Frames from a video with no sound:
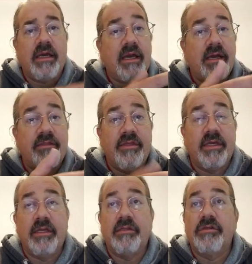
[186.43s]
I
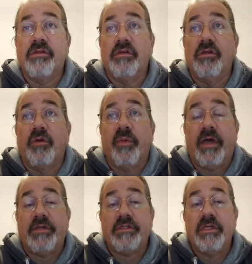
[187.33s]
think it's going to look
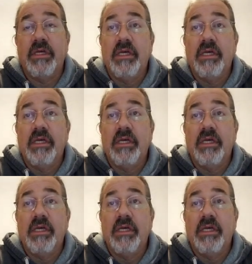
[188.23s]
best.